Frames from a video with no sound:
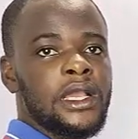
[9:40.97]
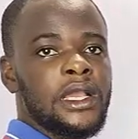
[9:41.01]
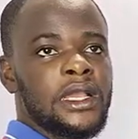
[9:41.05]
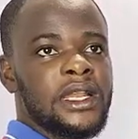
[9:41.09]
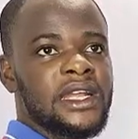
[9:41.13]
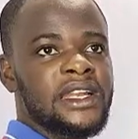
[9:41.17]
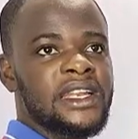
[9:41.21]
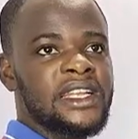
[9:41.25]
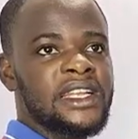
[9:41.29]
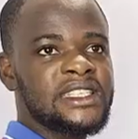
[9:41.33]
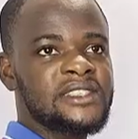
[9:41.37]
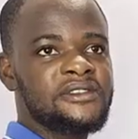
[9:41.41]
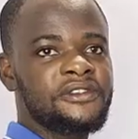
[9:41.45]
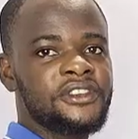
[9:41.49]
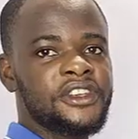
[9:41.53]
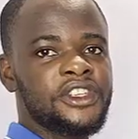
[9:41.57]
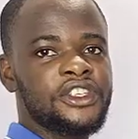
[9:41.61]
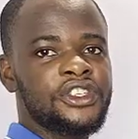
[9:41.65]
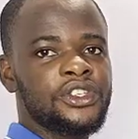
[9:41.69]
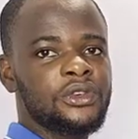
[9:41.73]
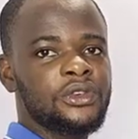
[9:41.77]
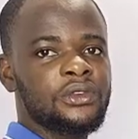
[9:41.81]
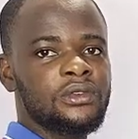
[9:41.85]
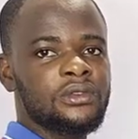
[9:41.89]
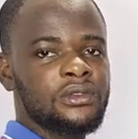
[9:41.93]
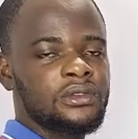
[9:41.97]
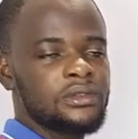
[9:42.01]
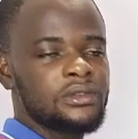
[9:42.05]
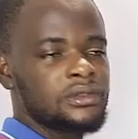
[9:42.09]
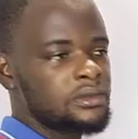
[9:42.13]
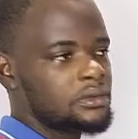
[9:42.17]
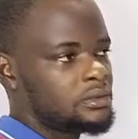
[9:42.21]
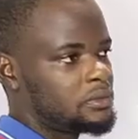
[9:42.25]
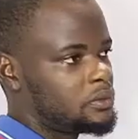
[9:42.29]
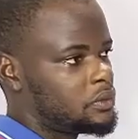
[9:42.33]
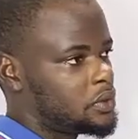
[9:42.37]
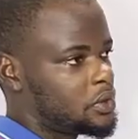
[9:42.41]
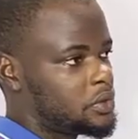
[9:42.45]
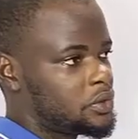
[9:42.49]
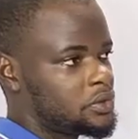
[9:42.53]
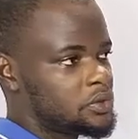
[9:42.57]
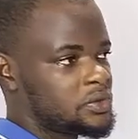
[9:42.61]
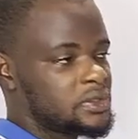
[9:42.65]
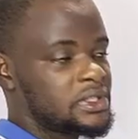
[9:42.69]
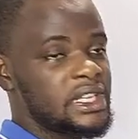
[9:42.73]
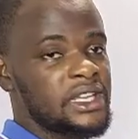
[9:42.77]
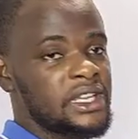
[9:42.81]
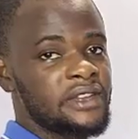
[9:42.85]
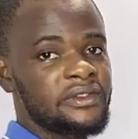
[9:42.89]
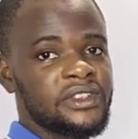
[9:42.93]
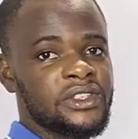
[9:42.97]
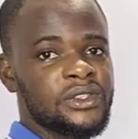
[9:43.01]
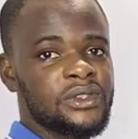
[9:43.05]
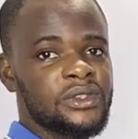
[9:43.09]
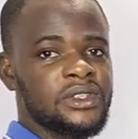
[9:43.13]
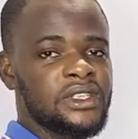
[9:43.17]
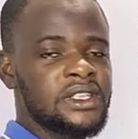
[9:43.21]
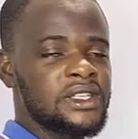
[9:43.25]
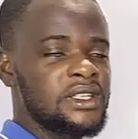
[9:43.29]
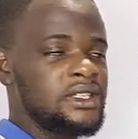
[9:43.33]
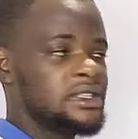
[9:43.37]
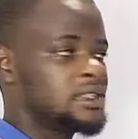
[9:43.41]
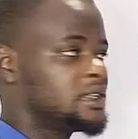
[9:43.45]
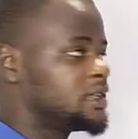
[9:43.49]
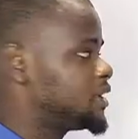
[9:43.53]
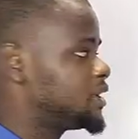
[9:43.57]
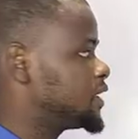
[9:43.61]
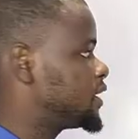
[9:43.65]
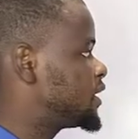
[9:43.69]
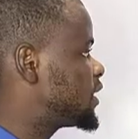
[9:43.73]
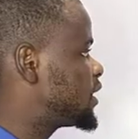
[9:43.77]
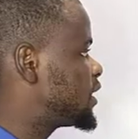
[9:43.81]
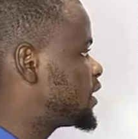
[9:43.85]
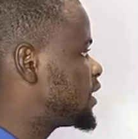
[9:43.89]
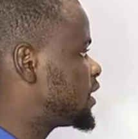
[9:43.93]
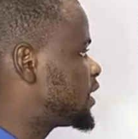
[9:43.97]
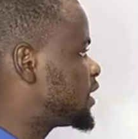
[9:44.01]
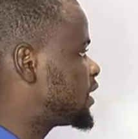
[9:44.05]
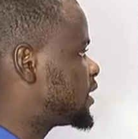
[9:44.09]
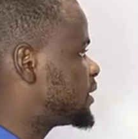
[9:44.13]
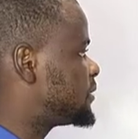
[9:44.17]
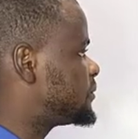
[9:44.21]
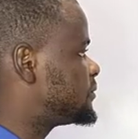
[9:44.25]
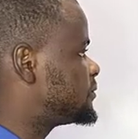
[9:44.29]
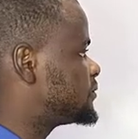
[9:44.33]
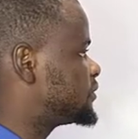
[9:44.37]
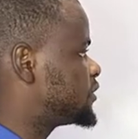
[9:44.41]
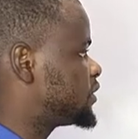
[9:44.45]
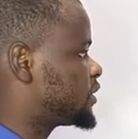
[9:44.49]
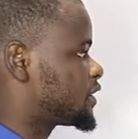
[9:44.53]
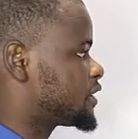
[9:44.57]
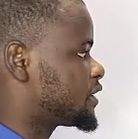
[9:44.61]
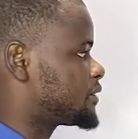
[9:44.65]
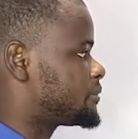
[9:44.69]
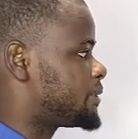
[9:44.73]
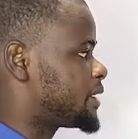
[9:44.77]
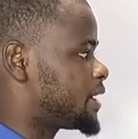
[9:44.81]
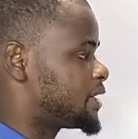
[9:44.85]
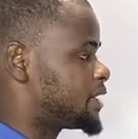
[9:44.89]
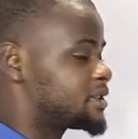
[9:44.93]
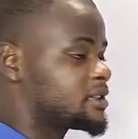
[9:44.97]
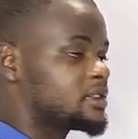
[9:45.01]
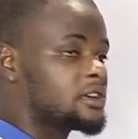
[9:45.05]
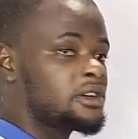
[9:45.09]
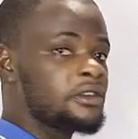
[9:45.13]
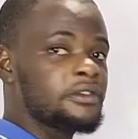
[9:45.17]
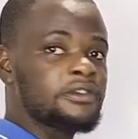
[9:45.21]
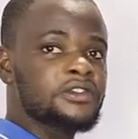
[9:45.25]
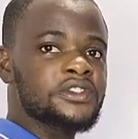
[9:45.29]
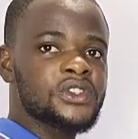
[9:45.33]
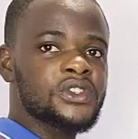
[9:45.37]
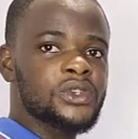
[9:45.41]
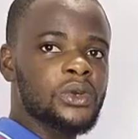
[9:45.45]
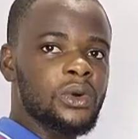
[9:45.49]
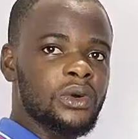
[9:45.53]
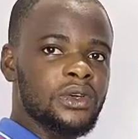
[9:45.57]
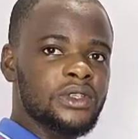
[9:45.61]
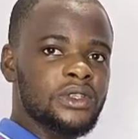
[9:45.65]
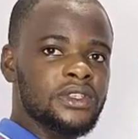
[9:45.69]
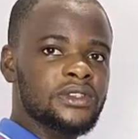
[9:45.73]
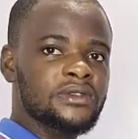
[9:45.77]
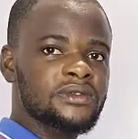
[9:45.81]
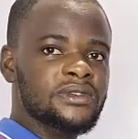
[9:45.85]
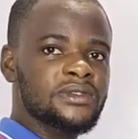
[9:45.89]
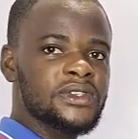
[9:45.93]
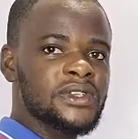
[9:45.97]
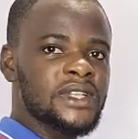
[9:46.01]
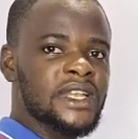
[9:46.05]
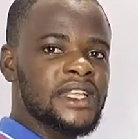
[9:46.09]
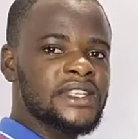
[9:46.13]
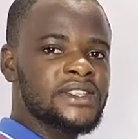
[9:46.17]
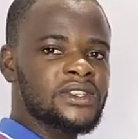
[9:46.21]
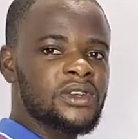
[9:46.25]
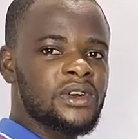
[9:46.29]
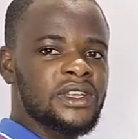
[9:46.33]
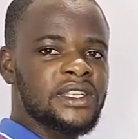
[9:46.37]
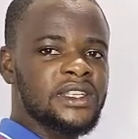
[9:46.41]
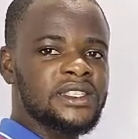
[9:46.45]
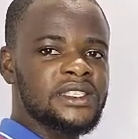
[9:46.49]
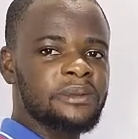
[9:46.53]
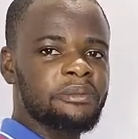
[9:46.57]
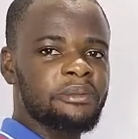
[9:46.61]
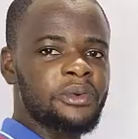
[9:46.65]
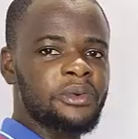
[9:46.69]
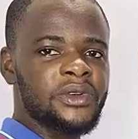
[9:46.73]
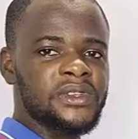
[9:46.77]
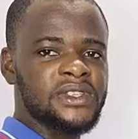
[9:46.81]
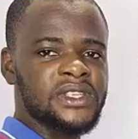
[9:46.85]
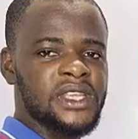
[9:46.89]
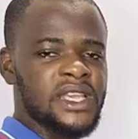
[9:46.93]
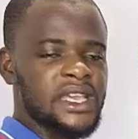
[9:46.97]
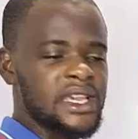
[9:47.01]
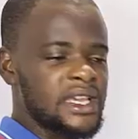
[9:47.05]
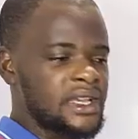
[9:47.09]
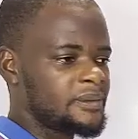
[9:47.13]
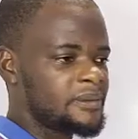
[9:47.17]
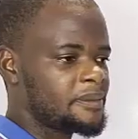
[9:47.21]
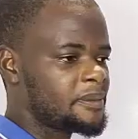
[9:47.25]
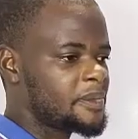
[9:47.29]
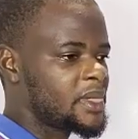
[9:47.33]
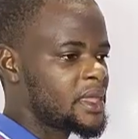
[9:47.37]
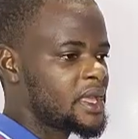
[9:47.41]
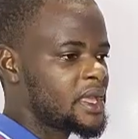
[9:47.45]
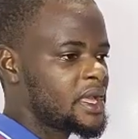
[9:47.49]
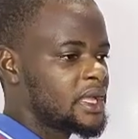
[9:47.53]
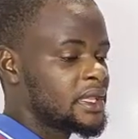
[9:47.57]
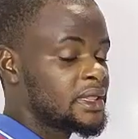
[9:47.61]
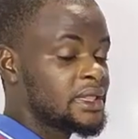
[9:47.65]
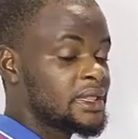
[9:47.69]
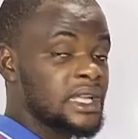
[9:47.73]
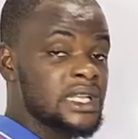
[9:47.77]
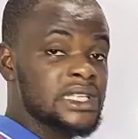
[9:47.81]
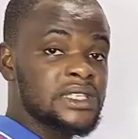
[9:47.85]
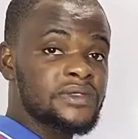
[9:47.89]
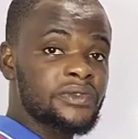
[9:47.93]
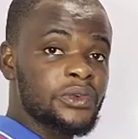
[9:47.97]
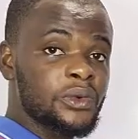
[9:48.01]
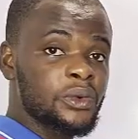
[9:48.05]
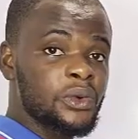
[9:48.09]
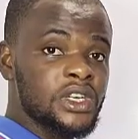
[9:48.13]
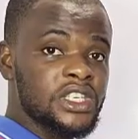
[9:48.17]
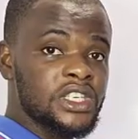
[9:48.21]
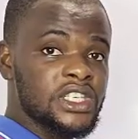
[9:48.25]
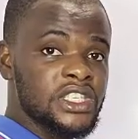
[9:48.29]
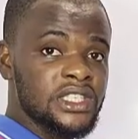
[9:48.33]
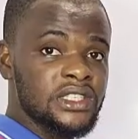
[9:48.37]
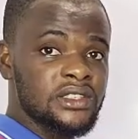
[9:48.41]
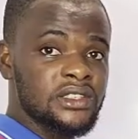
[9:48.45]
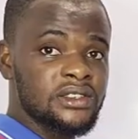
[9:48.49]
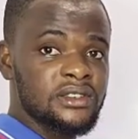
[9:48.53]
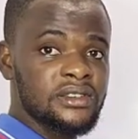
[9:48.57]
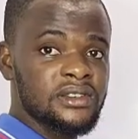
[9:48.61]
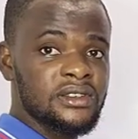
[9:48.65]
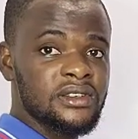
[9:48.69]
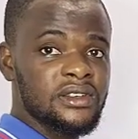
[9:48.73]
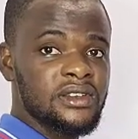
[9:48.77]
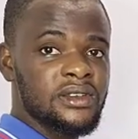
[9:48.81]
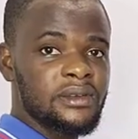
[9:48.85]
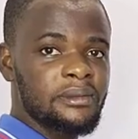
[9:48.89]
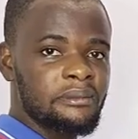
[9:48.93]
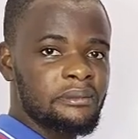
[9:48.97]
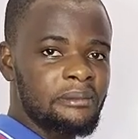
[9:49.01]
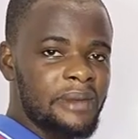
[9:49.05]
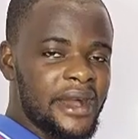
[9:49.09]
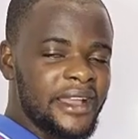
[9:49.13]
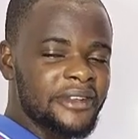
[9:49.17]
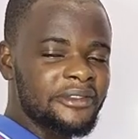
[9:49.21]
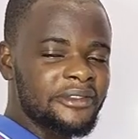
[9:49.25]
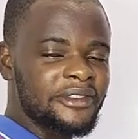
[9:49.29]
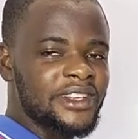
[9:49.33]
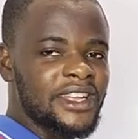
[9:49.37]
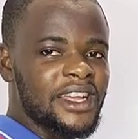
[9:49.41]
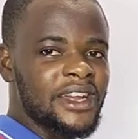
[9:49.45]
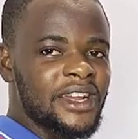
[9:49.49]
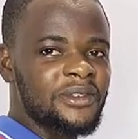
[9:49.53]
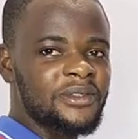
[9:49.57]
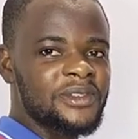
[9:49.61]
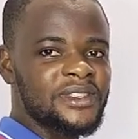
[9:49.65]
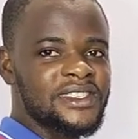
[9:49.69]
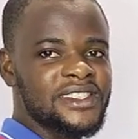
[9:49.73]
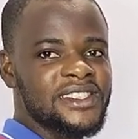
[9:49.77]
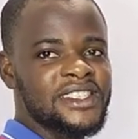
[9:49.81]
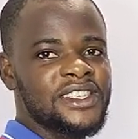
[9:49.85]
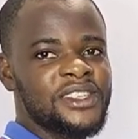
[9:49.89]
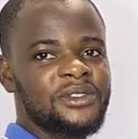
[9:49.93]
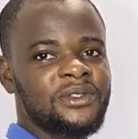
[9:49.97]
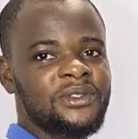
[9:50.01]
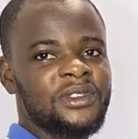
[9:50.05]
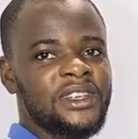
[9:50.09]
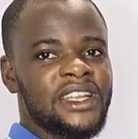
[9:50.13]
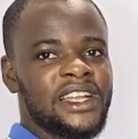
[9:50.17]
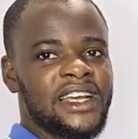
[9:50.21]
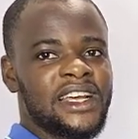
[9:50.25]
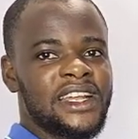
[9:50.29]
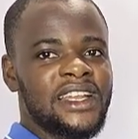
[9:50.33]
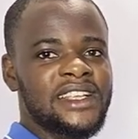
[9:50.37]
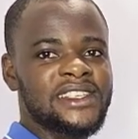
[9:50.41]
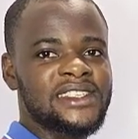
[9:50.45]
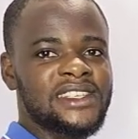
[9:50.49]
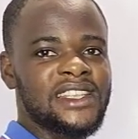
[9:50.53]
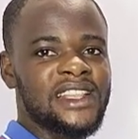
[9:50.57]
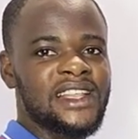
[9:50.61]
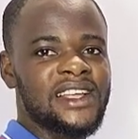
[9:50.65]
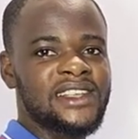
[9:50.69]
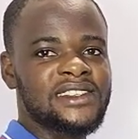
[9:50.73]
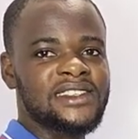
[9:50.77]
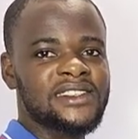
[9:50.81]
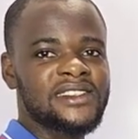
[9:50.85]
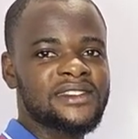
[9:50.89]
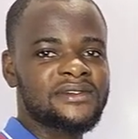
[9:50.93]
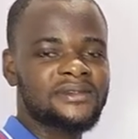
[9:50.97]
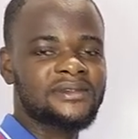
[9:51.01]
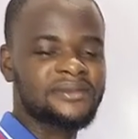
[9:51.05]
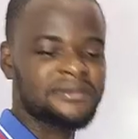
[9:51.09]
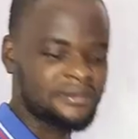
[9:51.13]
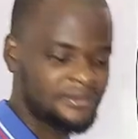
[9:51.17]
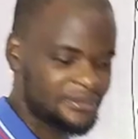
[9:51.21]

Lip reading: In our next video, we're going to delve into the other part of surd. So let's call it a pause here. Thanks for watching. Bye for now. See you in our next class.